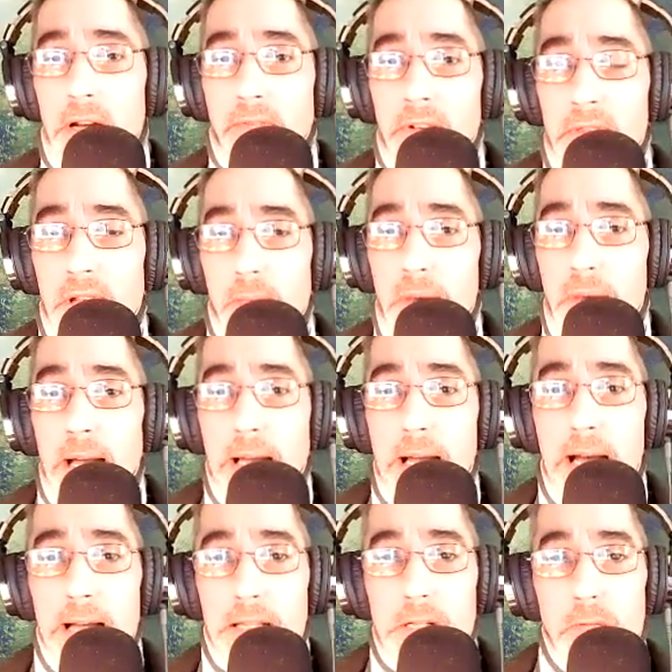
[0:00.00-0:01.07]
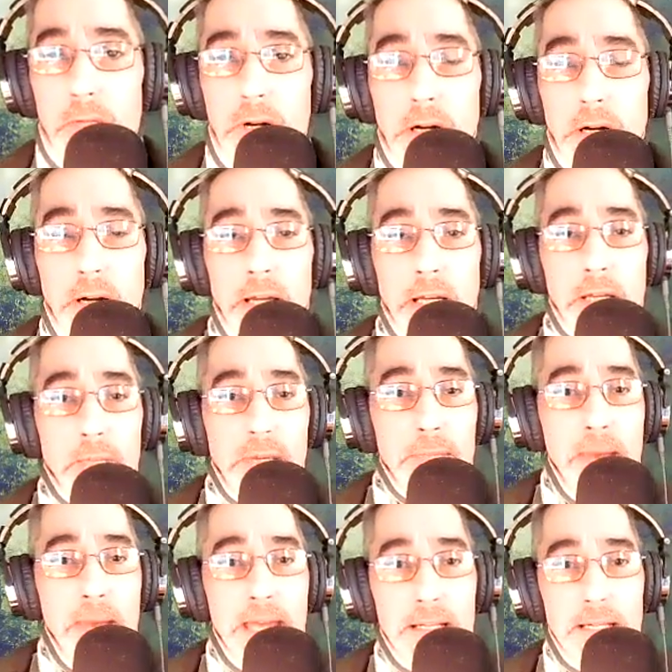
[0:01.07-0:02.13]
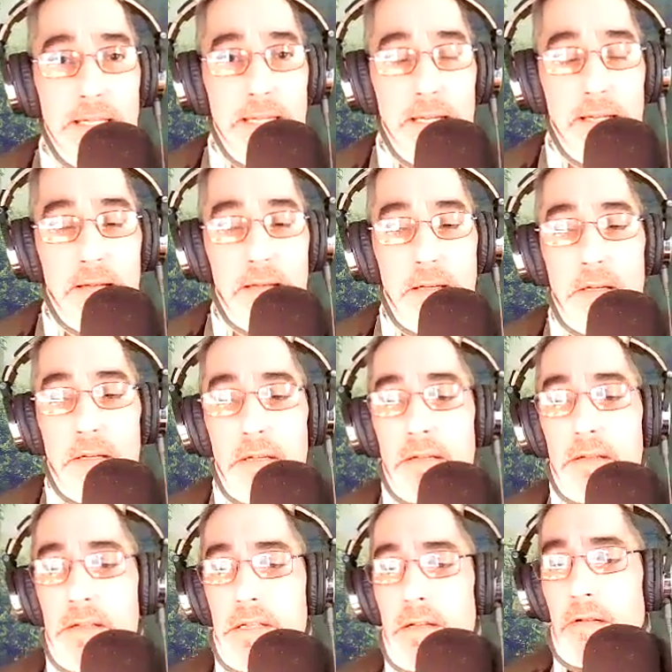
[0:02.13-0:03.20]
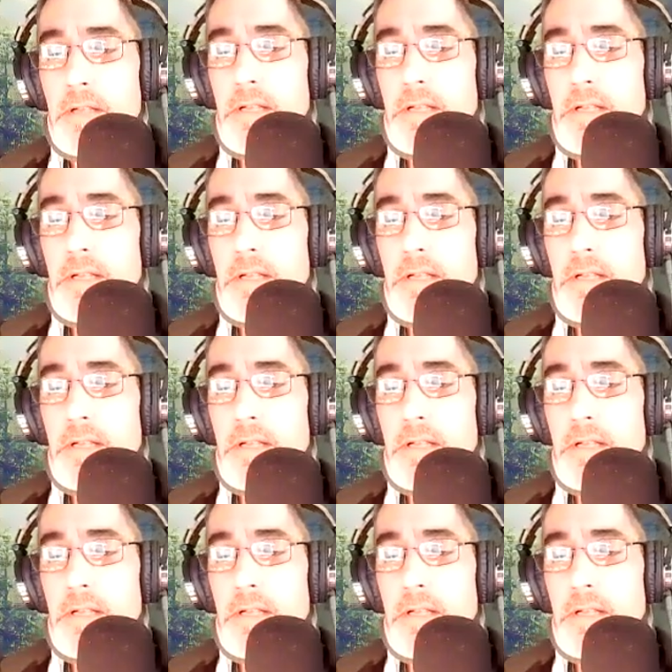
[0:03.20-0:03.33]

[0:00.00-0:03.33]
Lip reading: everything back on to where it can be manned again. So